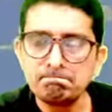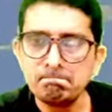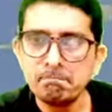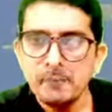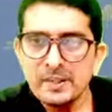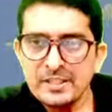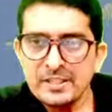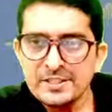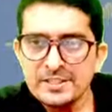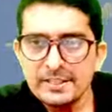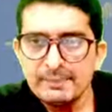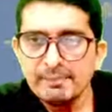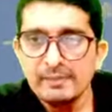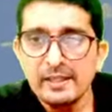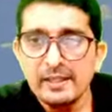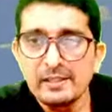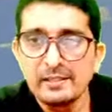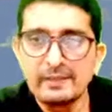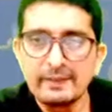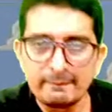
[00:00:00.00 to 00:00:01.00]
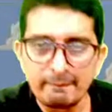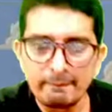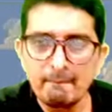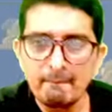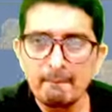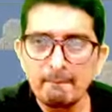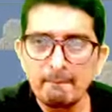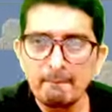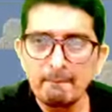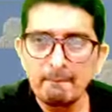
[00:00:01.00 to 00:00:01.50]
Similarly,
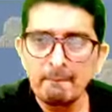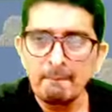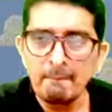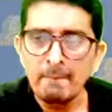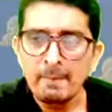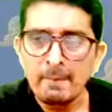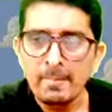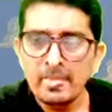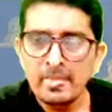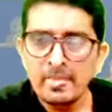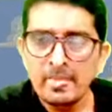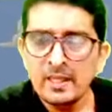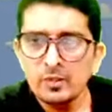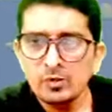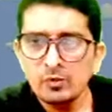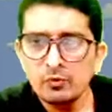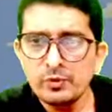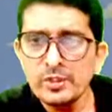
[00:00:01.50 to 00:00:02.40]
we